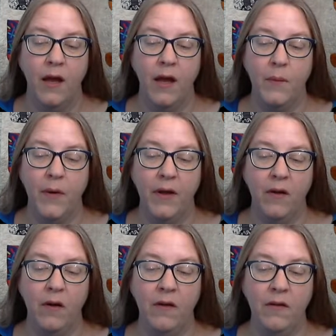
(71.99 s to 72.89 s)
upon
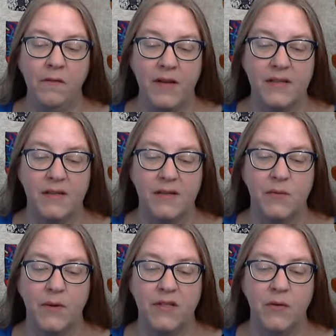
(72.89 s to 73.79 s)
all vessels
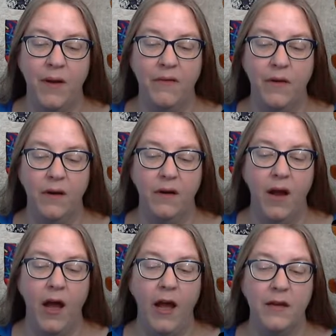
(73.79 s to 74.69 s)
whatsoever.
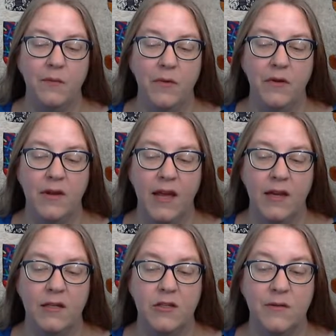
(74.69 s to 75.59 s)
I
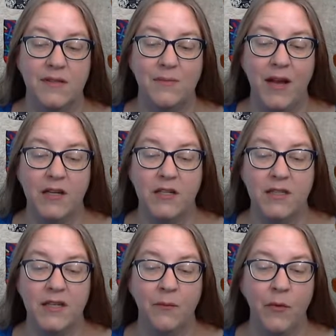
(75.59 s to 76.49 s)
communicated to his
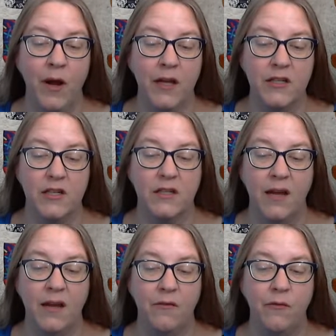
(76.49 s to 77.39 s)
majesty a project I
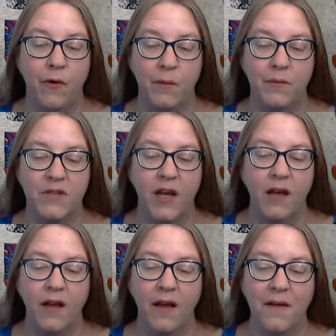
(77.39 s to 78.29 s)
had formed
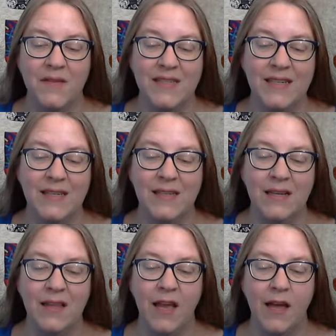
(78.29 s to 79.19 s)
of
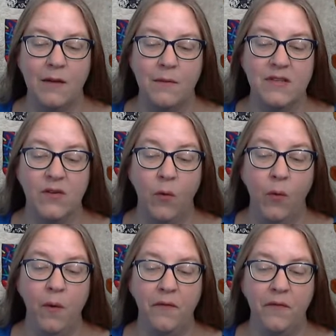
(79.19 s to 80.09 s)
seizing the enemy's
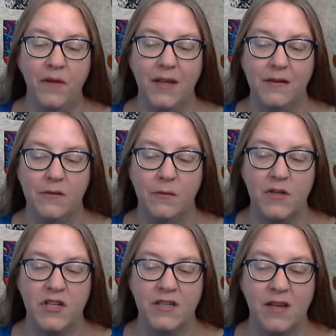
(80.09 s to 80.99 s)
whole fleet,
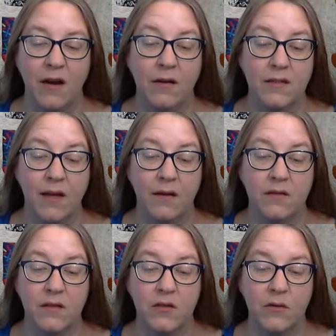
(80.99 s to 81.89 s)
which, as our
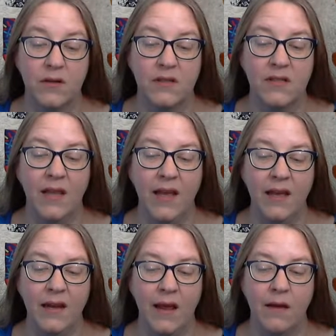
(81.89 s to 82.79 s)
scouts assured us, lay
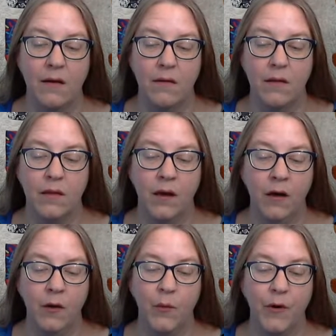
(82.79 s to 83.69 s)
at anchor in the
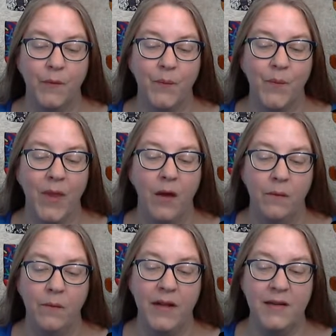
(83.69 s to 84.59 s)
harbor,
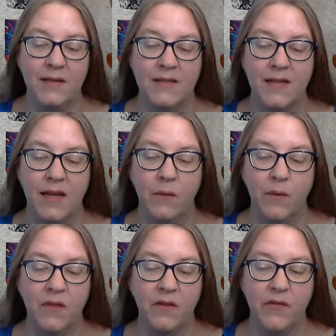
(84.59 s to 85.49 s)
ready to sail
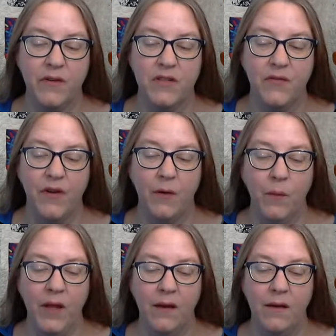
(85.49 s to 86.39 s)
with the first fair
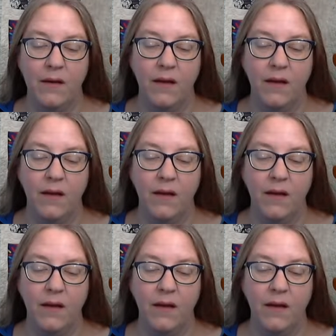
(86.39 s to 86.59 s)
wind.